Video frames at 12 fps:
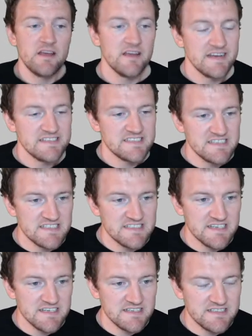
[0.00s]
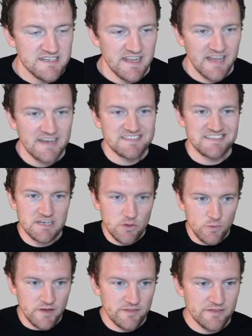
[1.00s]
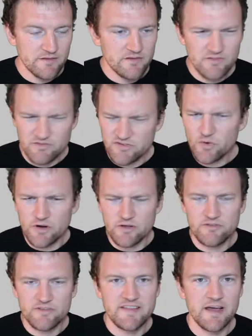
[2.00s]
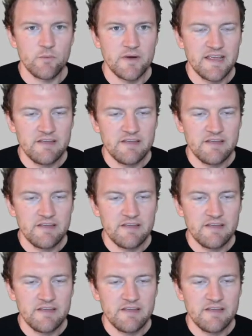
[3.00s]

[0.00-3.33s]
It's easy to kind of deal with, sort of, in that way.